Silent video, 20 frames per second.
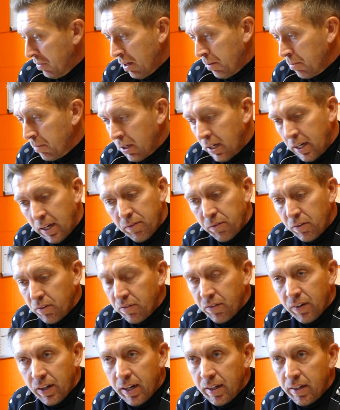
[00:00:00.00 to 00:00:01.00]
I'm like every
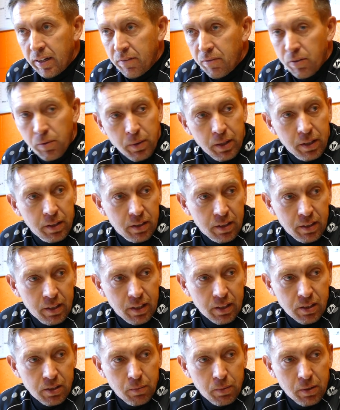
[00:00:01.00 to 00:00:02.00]
fan, everyone
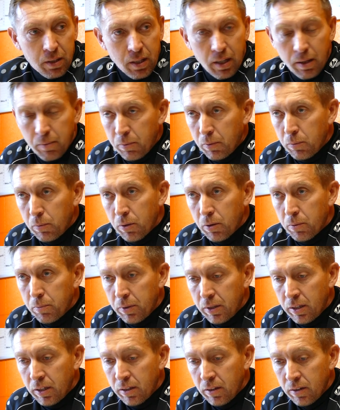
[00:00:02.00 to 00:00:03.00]
connected with the club, we want
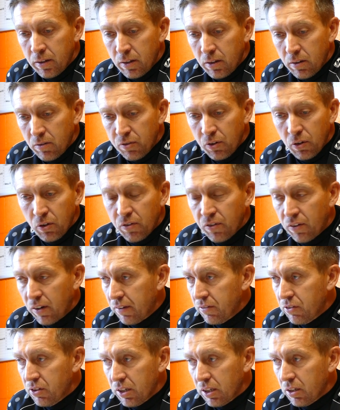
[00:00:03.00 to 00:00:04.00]
to be 4,
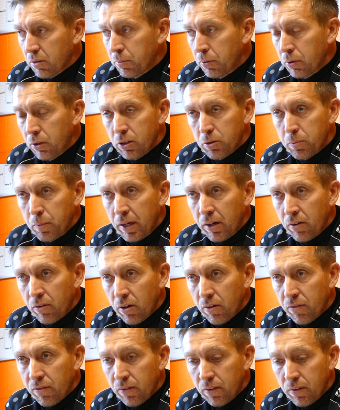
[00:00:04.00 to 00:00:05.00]
5, 6 points better
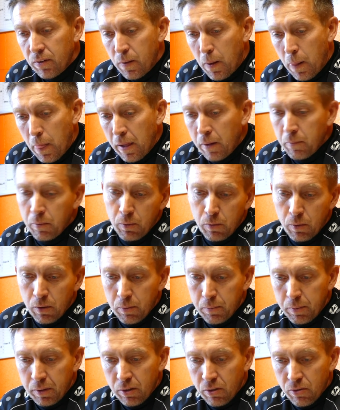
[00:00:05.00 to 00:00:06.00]
off, and we
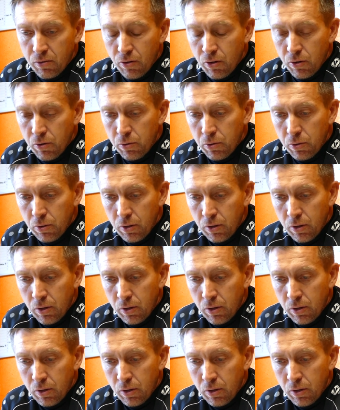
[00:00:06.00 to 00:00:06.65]
want to be through